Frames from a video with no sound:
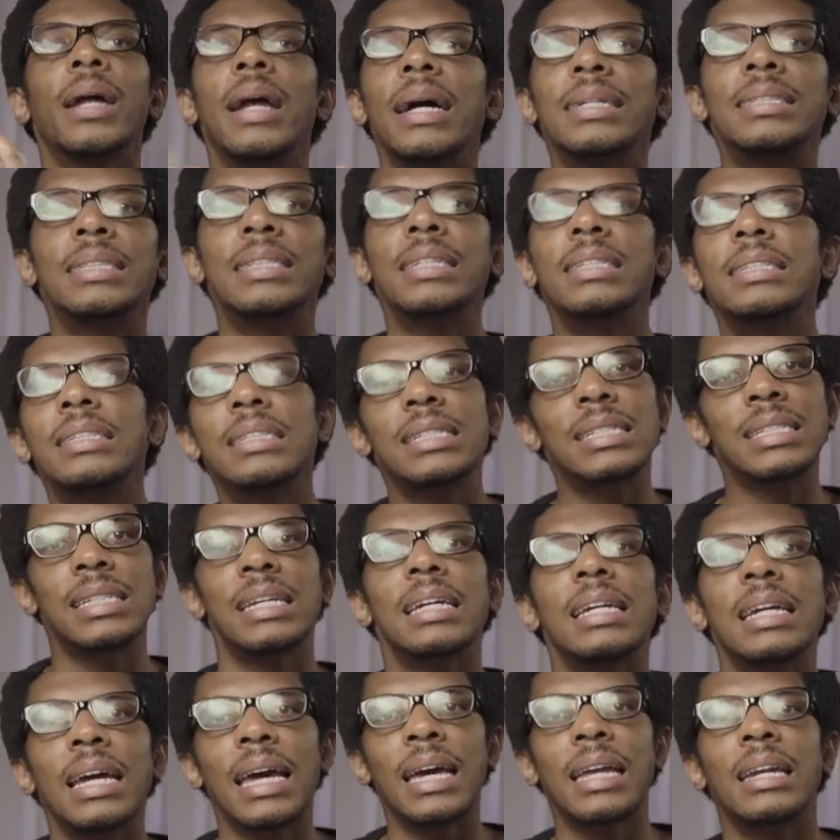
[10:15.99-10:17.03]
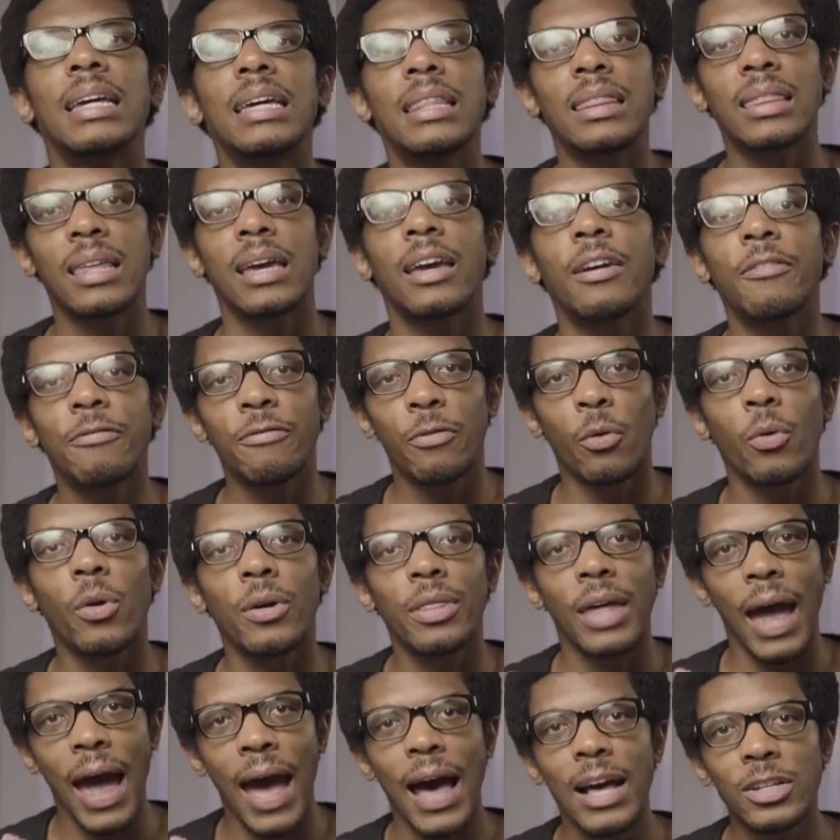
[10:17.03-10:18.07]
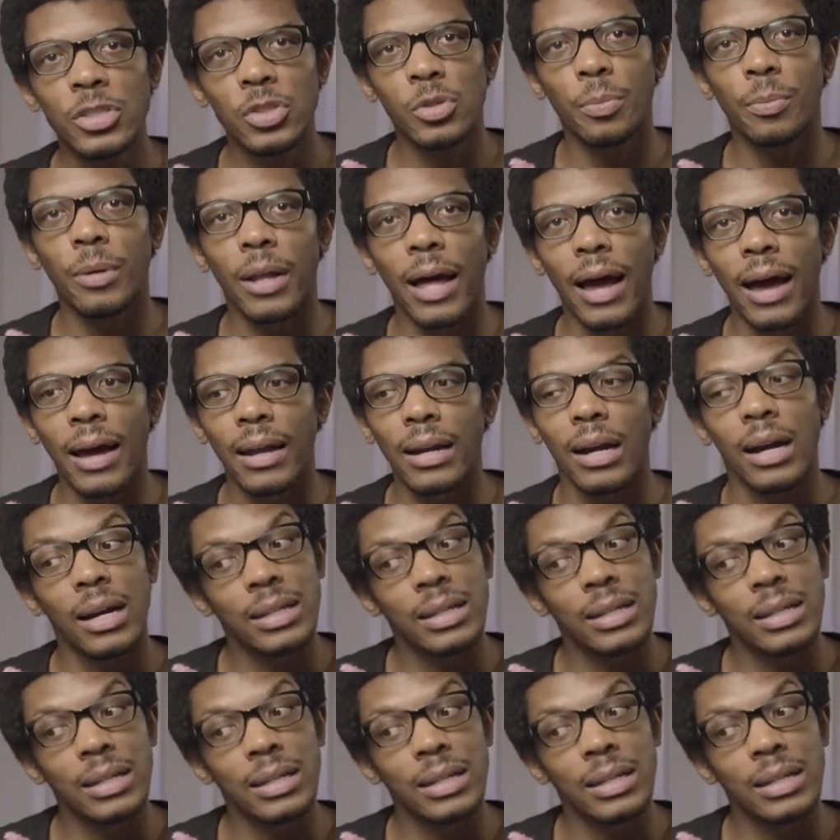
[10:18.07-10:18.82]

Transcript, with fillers: but I didn't see anything for the Hasselblad